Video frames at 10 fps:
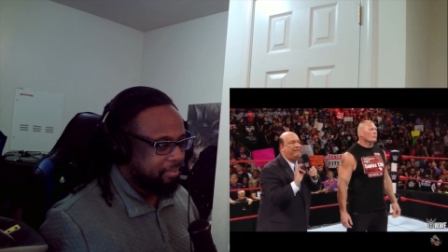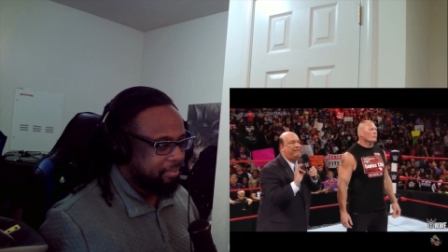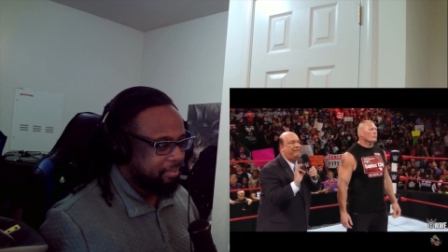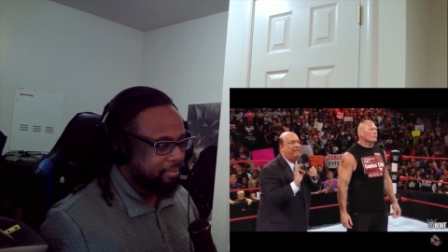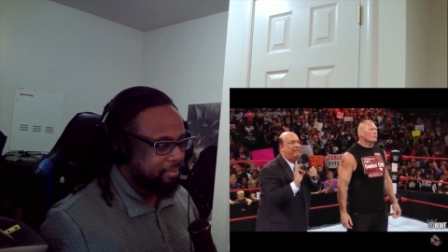O
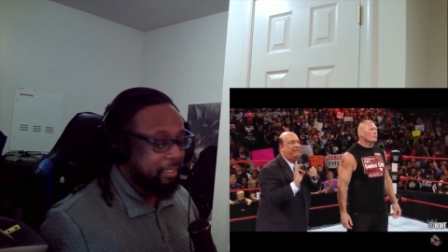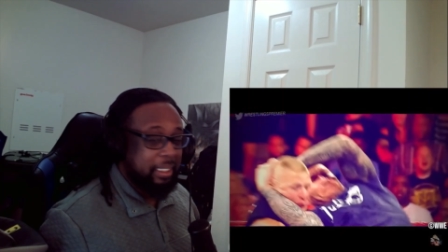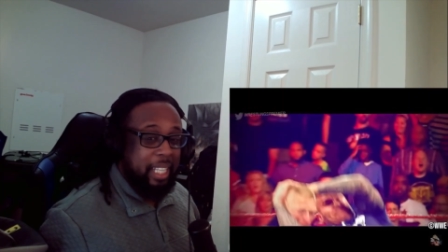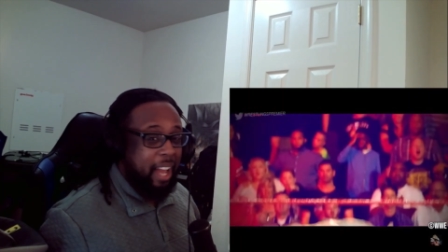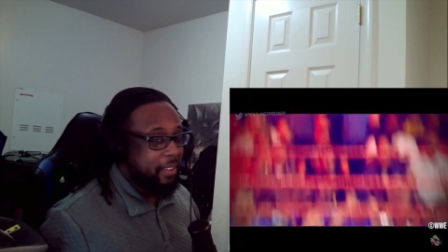on Lesnar,
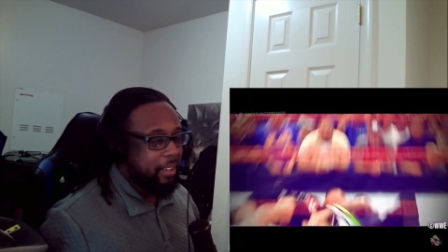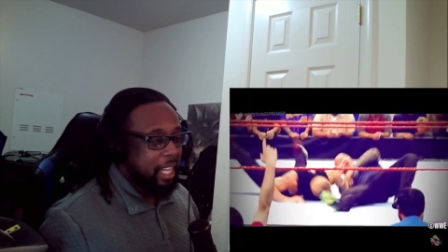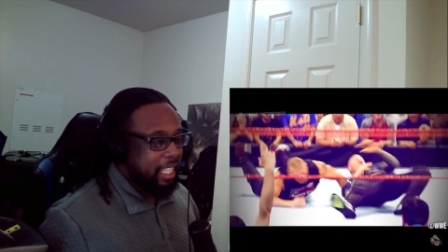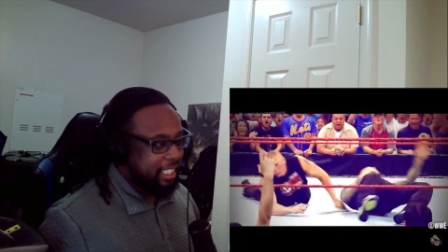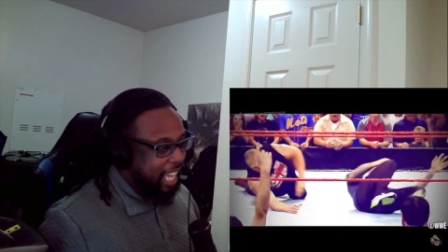and
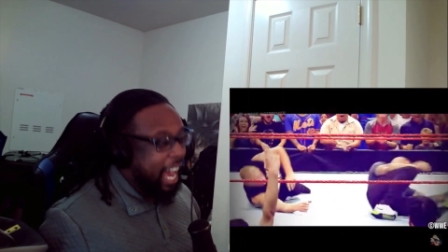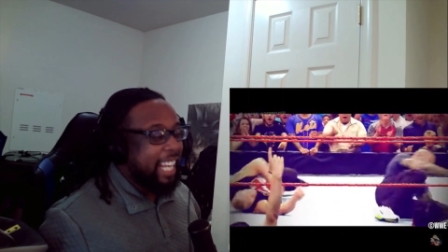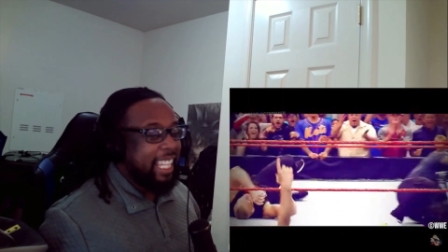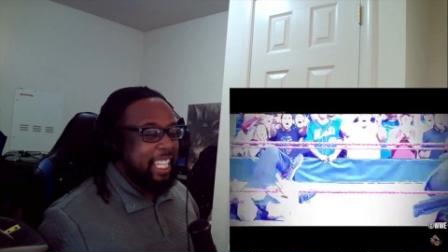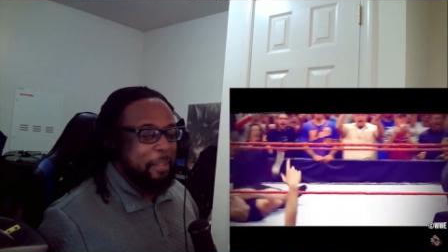lo and
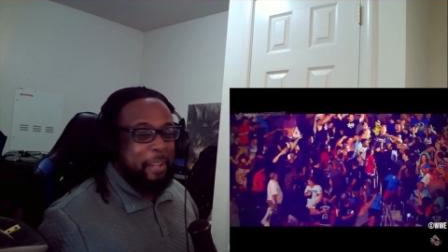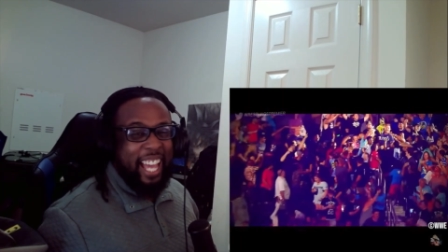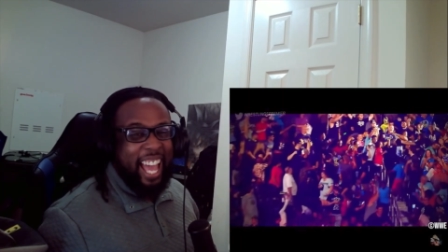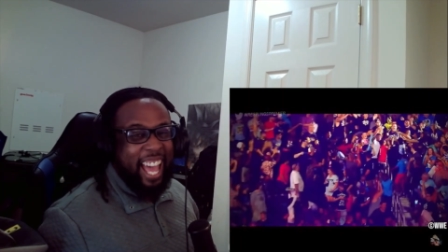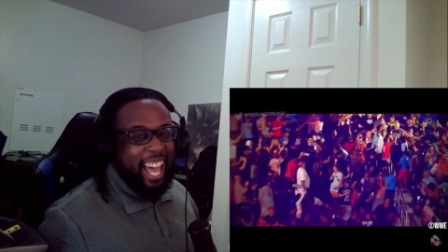behold, an
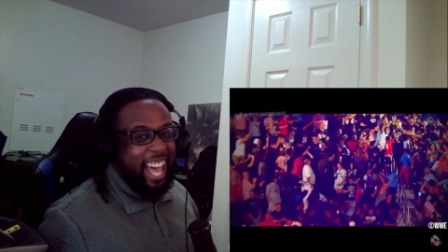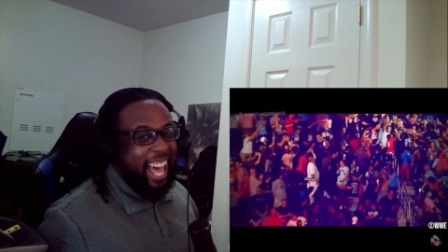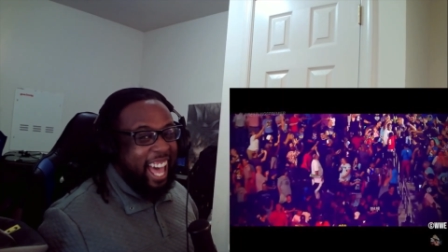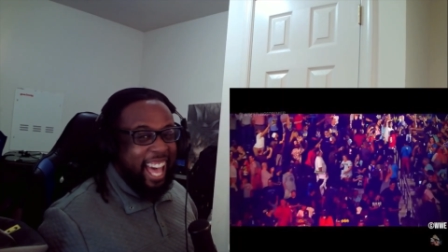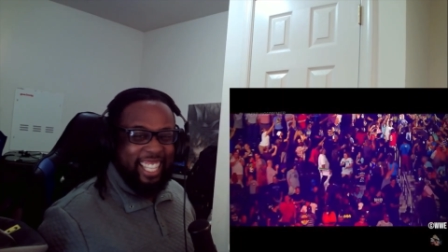R
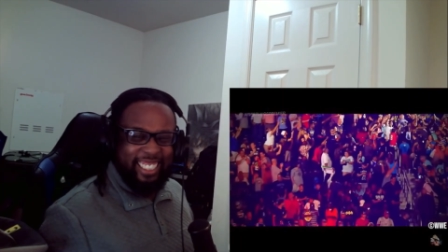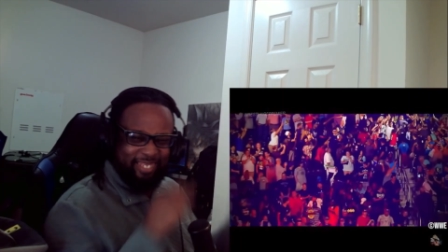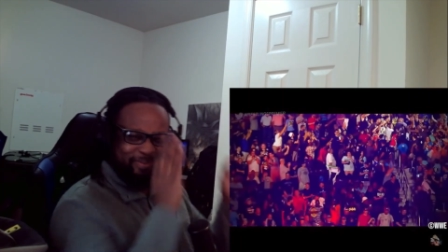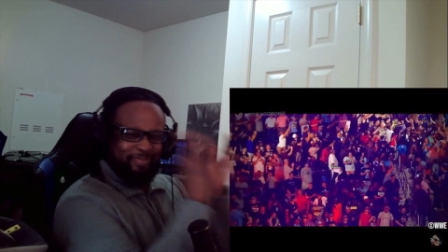K O out of